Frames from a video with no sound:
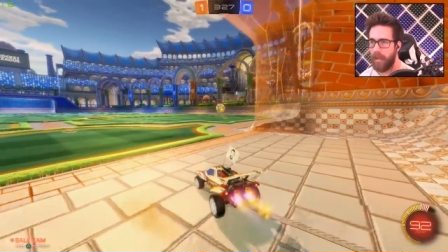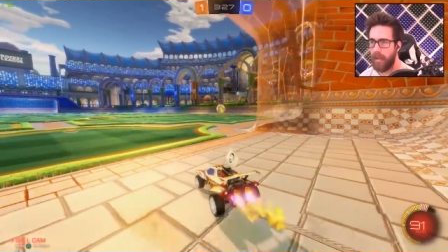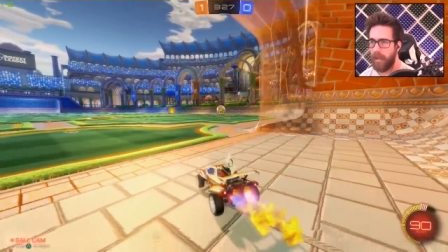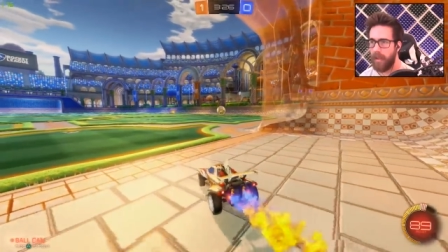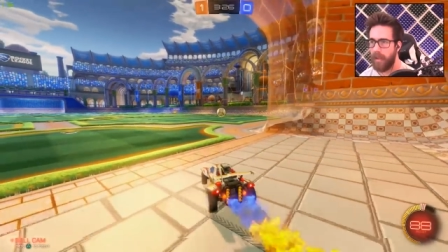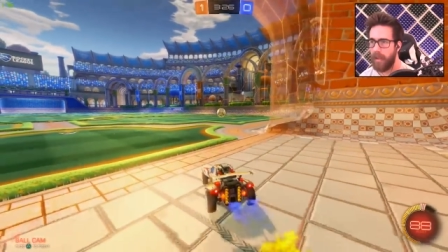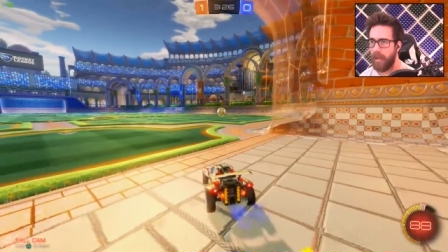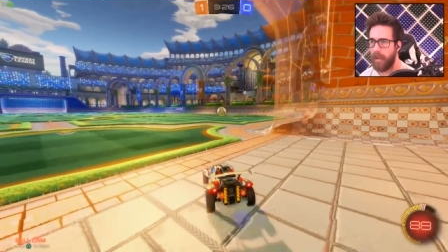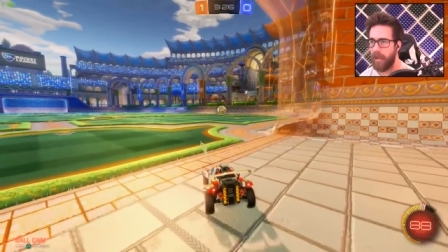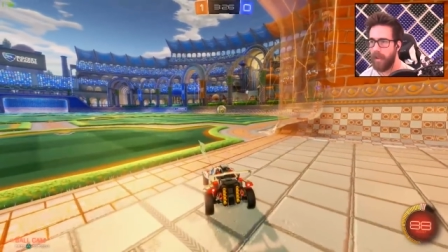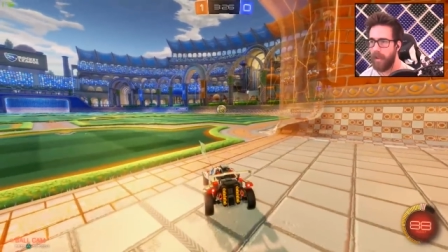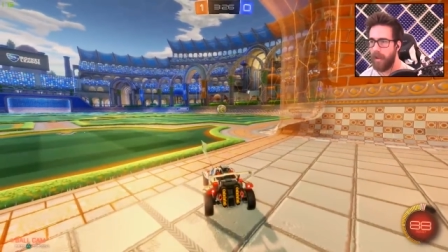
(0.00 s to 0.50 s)

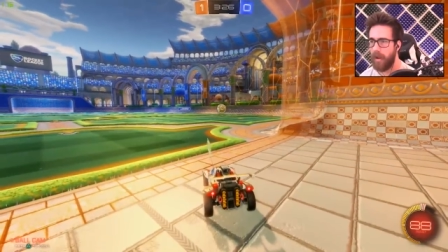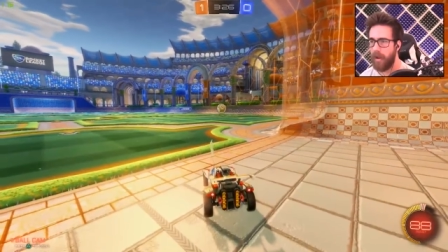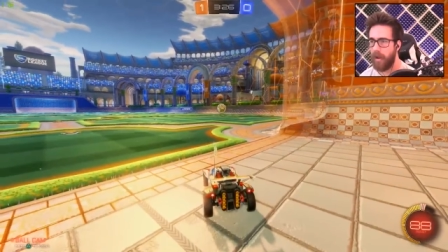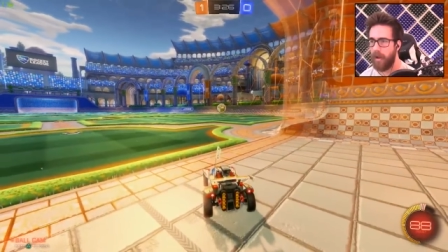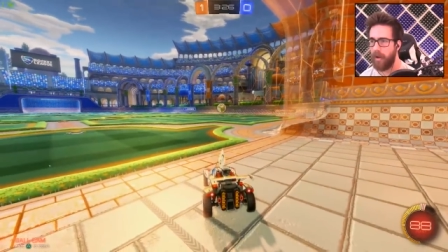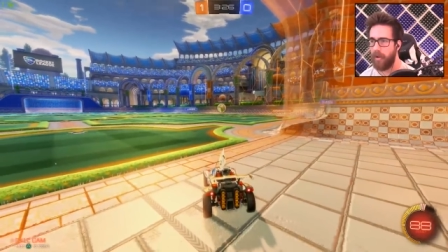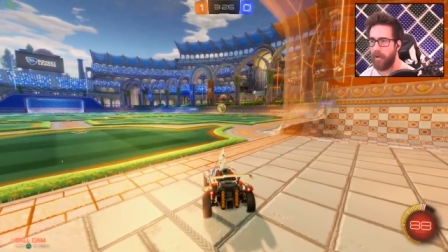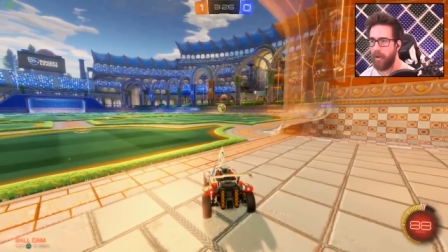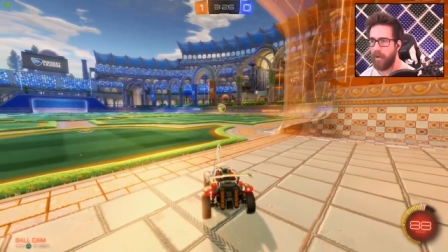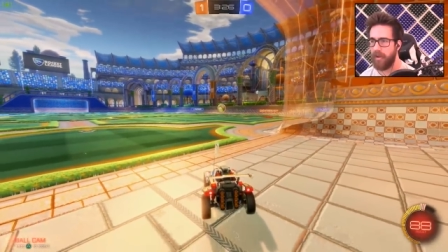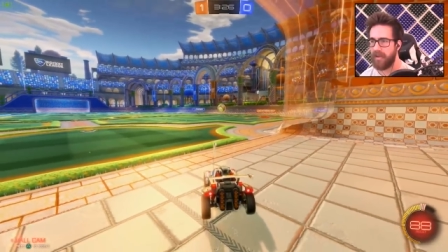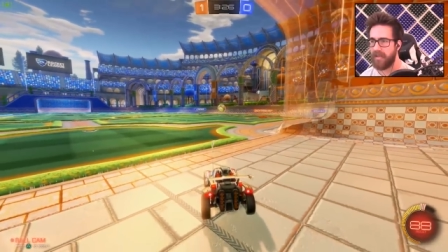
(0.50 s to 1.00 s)
Should be good. Oh
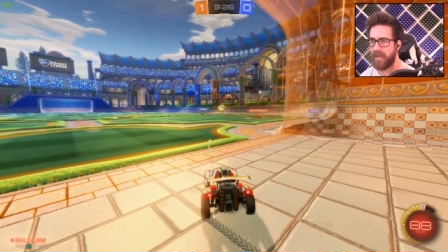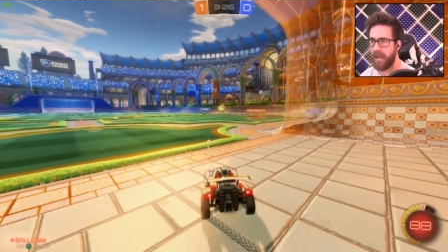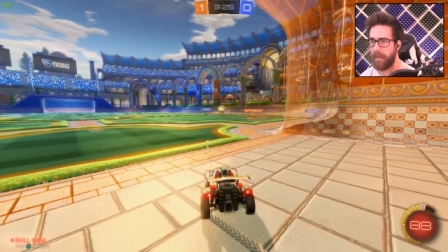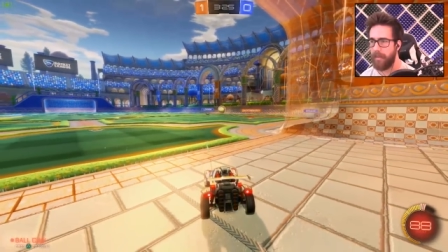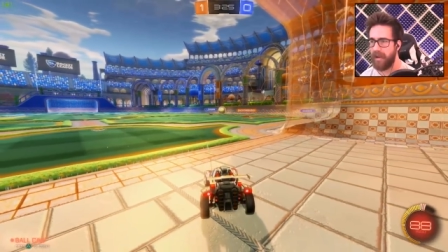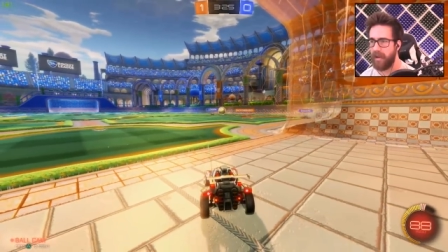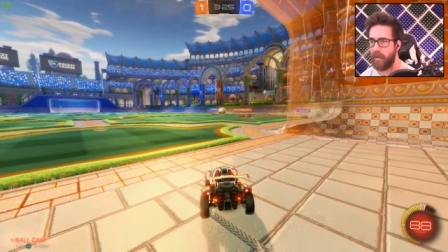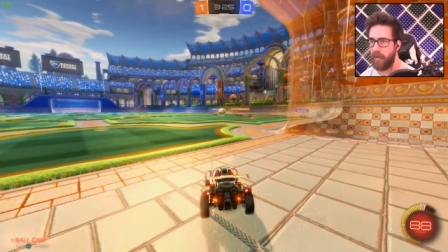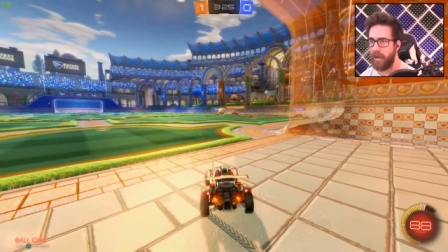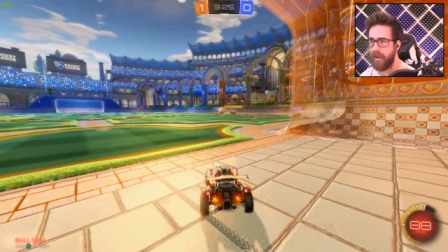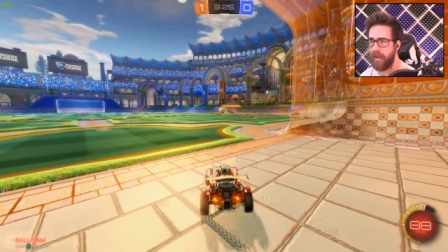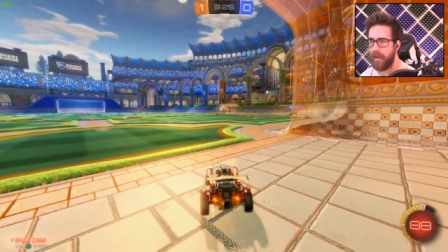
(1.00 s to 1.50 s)
no, he's coming
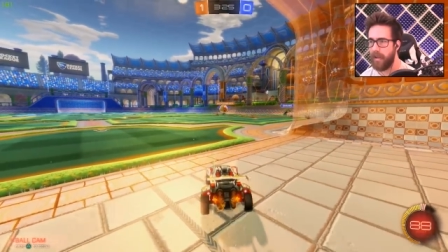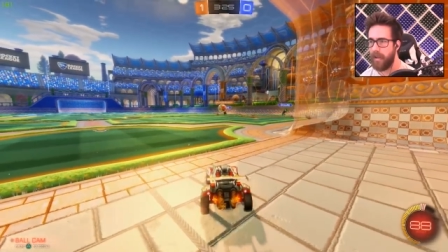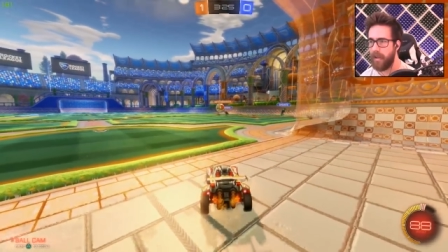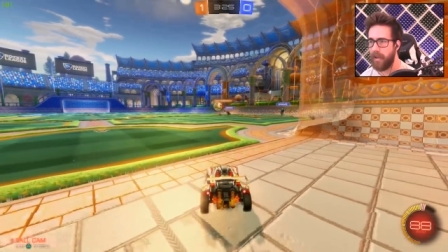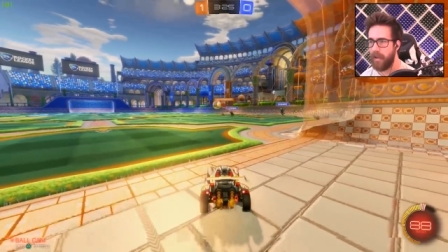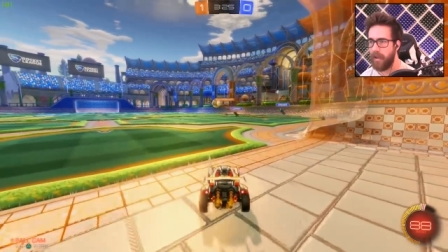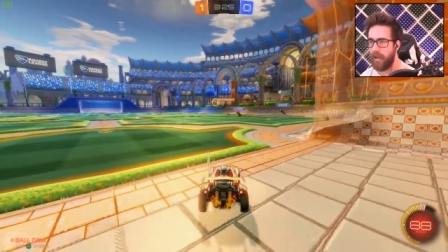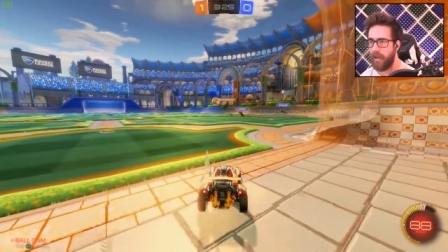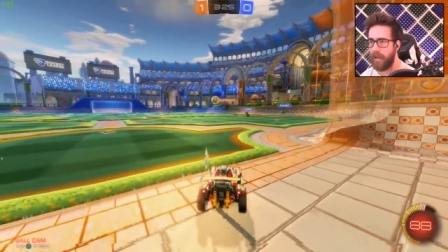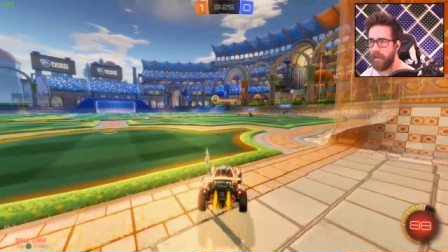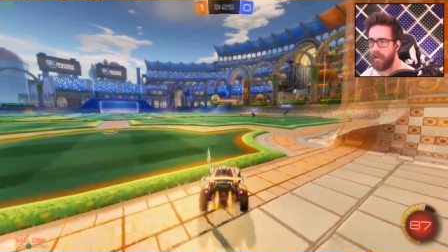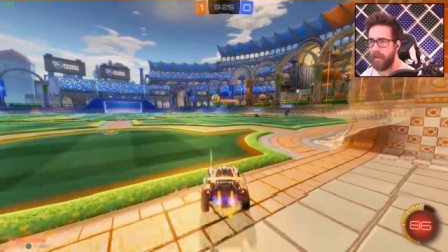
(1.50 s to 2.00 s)
in quick.
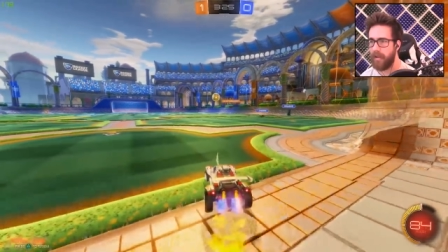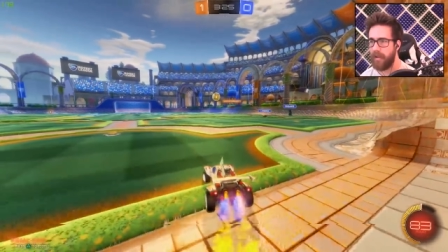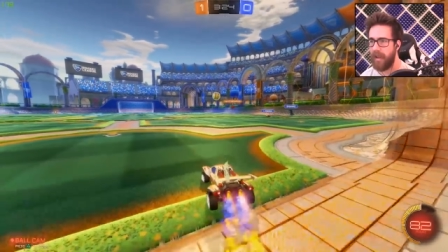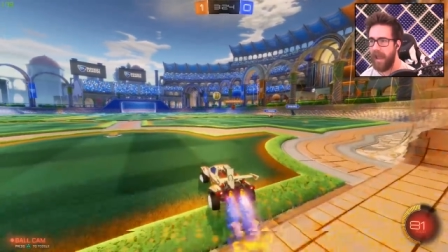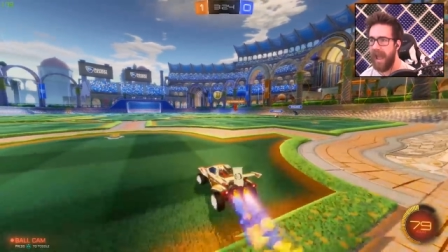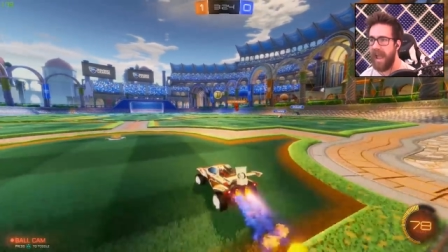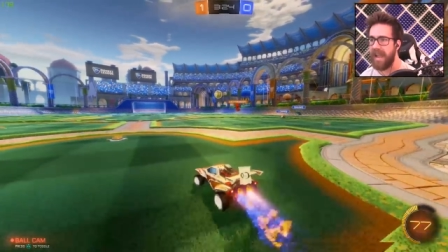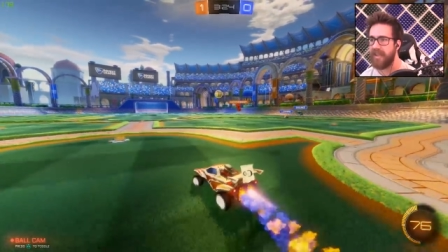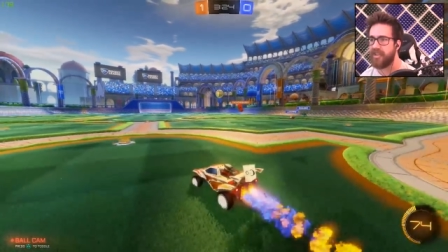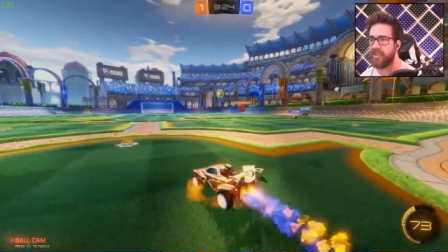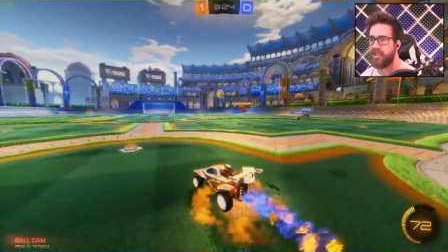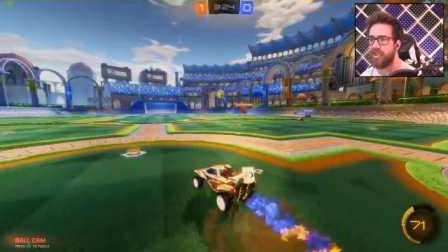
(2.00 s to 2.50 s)

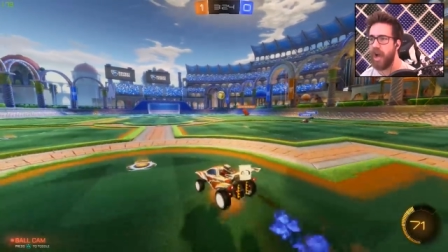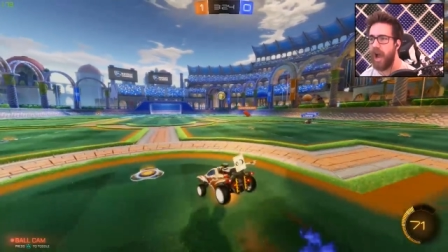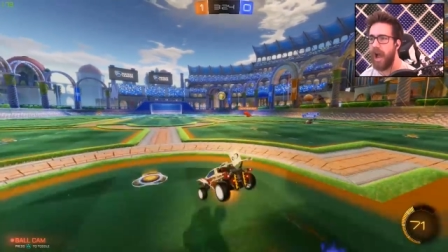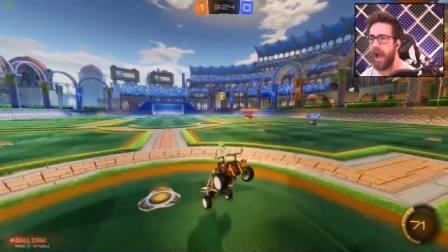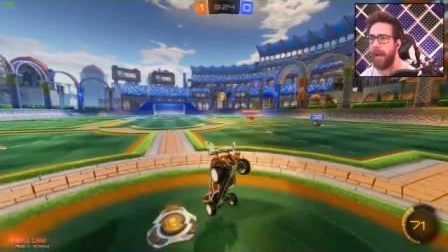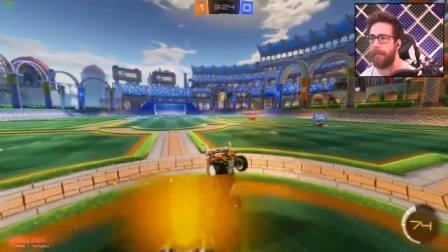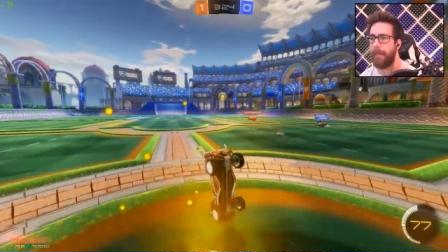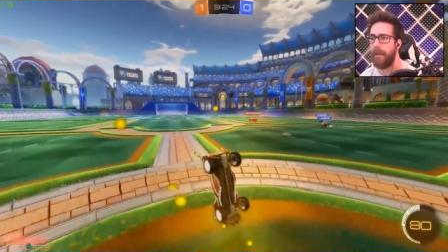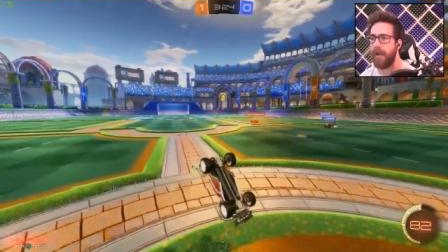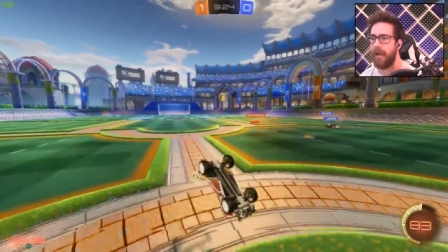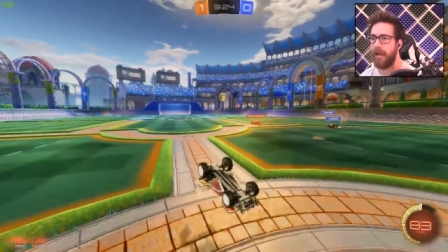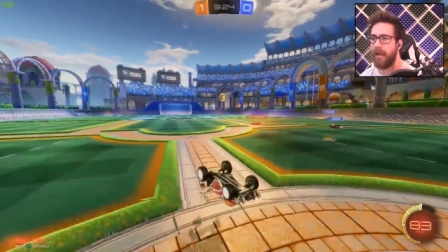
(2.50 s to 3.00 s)
Nice job.
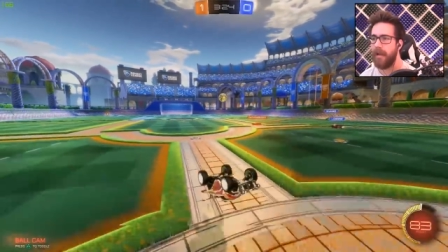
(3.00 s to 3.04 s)
Got it.